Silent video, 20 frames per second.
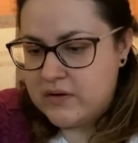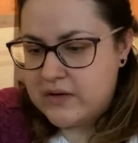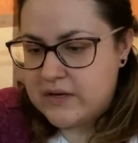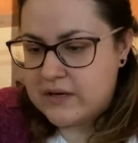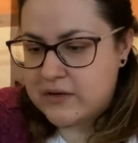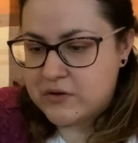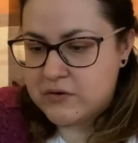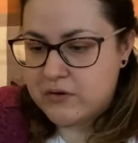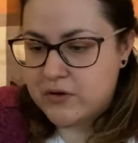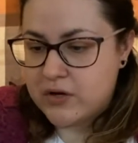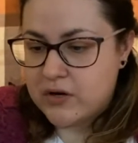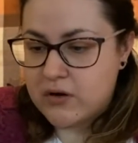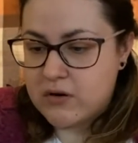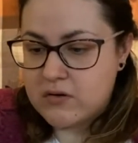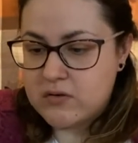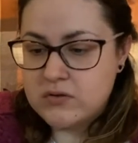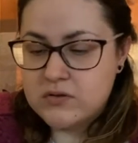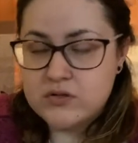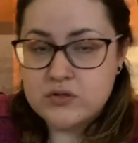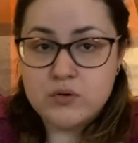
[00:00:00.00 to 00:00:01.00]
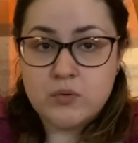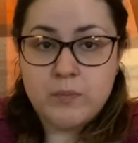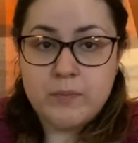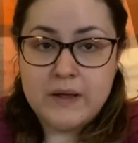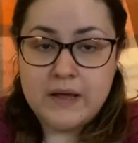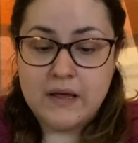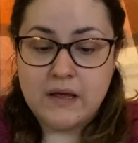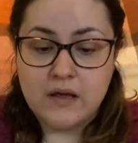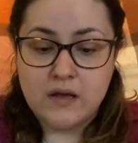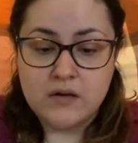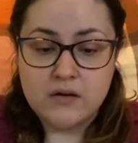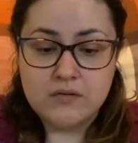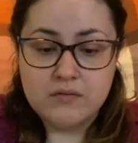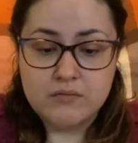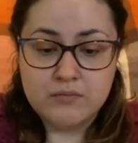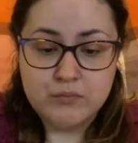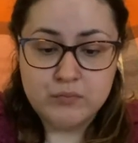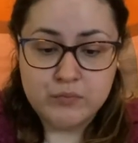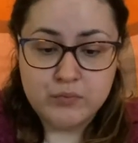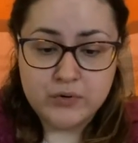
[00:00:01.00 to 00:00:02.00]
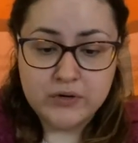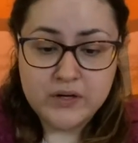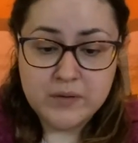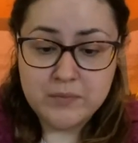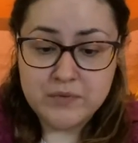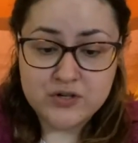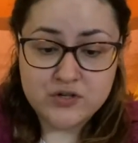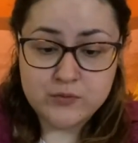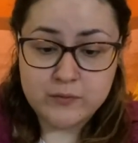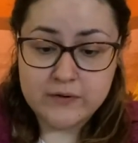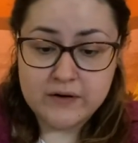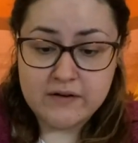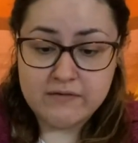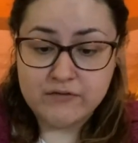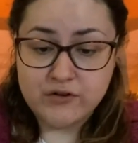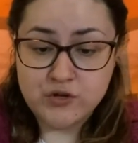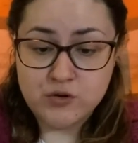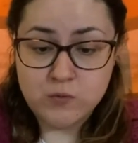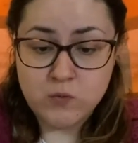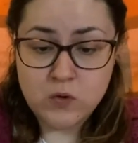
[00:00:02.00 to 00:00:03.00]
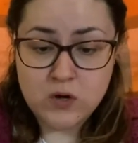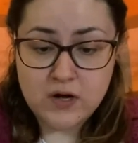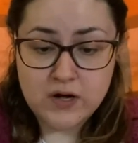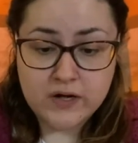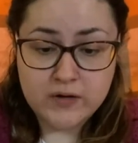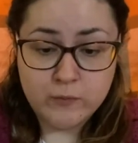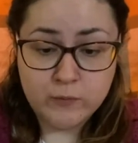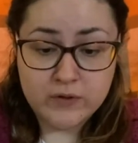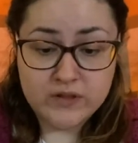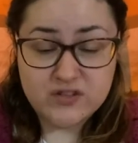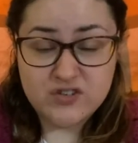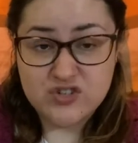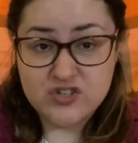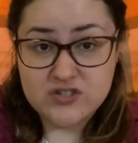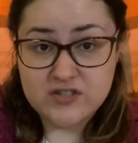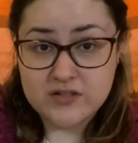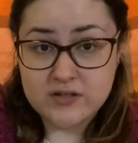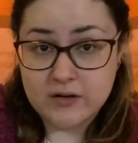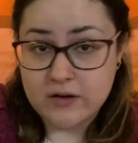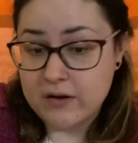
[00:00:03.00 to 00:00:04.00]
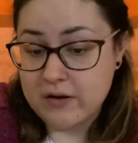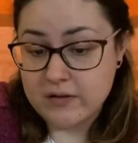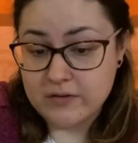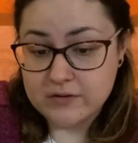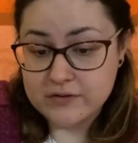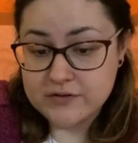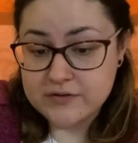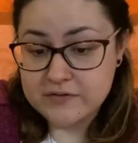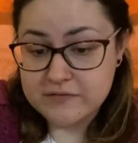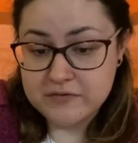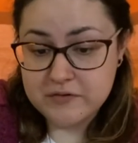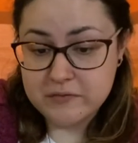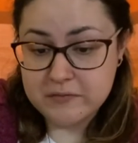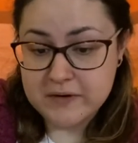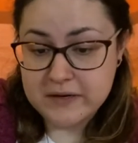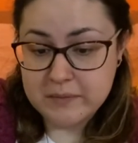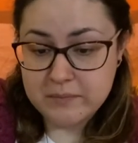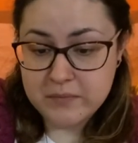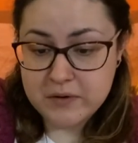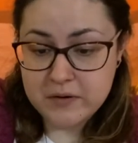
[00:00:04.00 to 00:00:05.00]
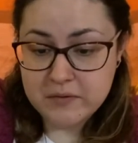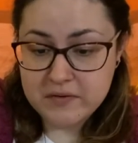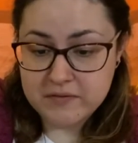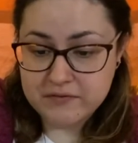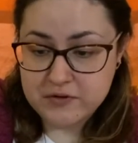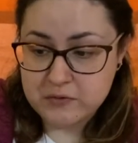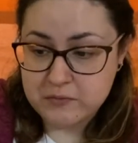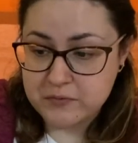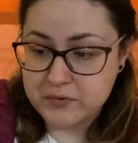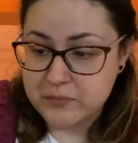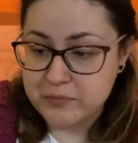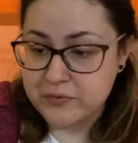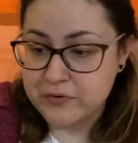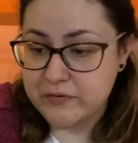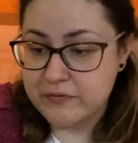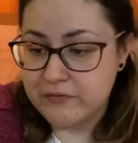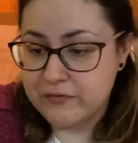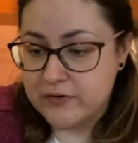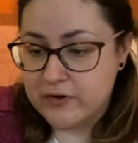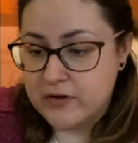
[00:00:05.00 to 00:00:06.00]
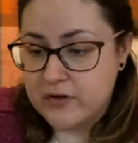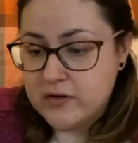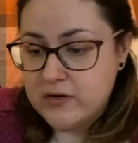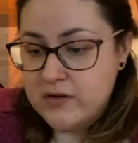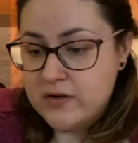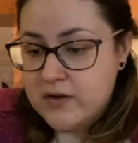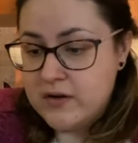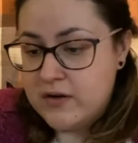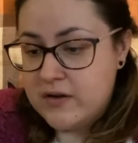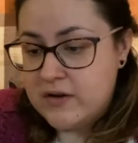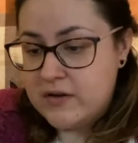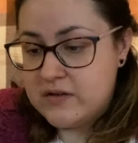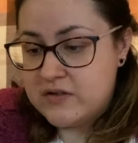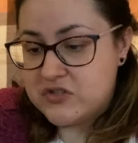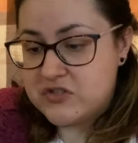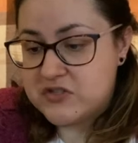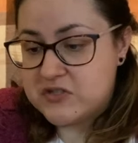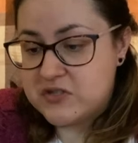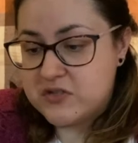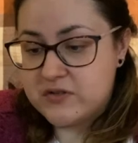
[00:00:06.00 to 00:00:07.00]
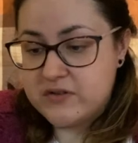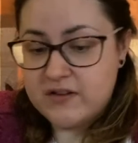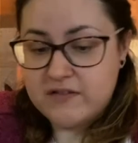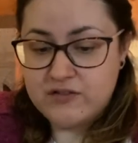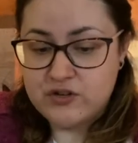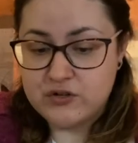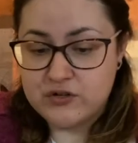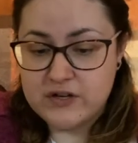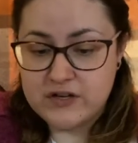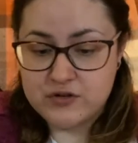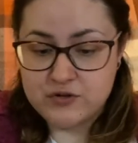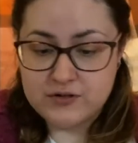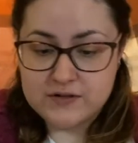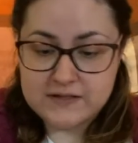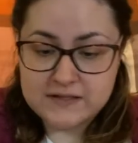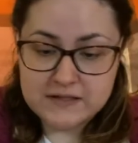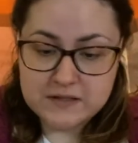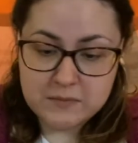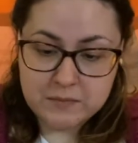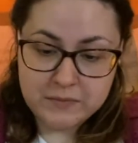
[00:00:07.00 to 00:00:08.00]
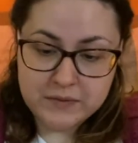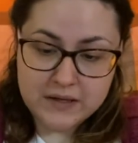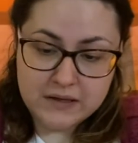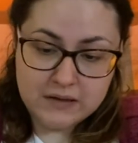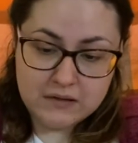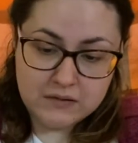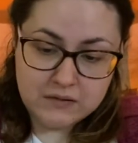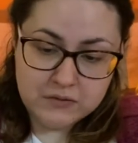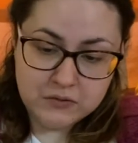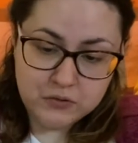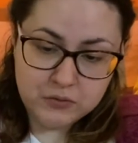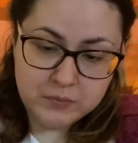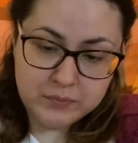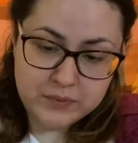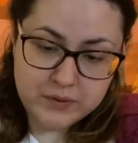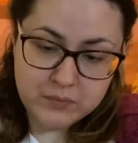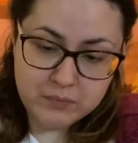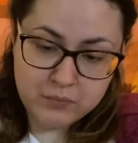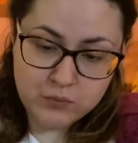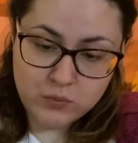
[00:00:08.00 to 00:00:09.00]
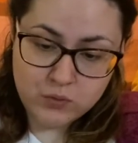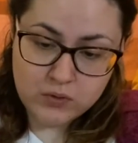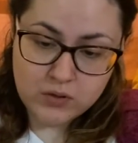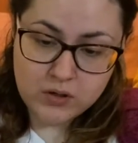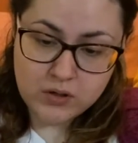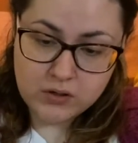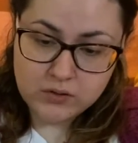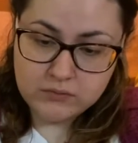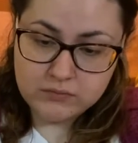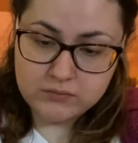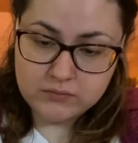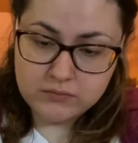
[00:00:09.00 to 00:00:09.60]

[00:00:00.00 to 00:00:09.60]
Now you could also paint pretty much whatever you want with just the colors of the rainbow if you would prefer. If you're interested in being a little bit more